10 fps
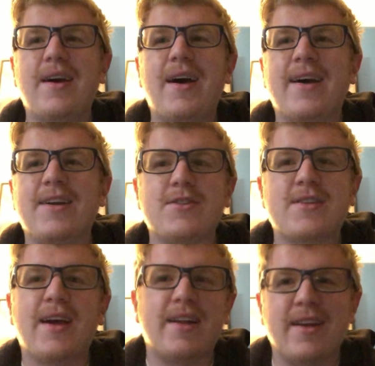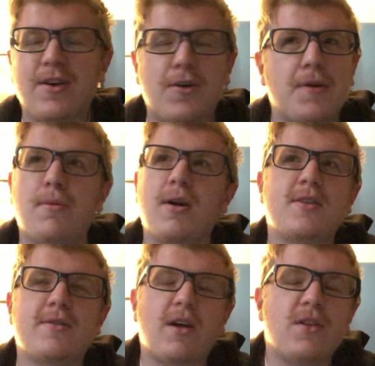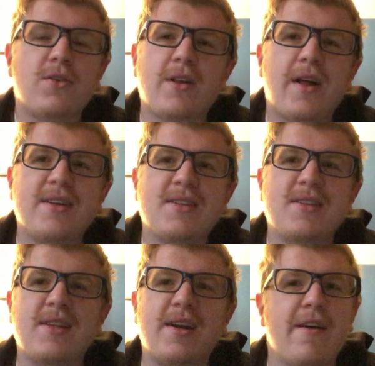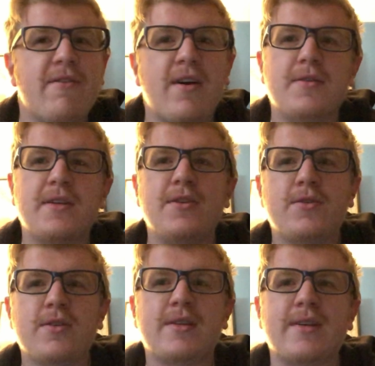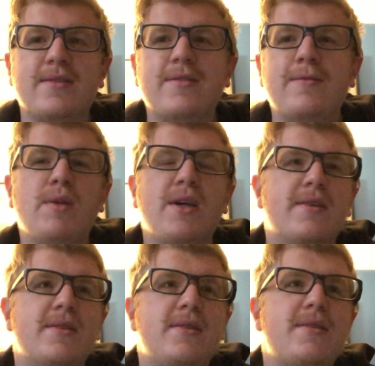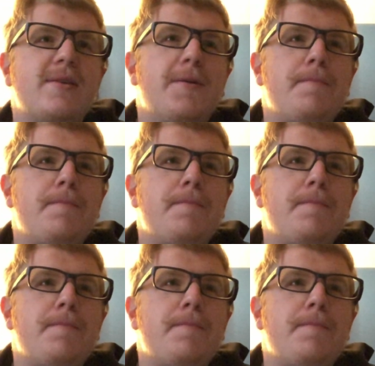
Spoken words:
I just added a whole bunch of other classes that I found interesting because,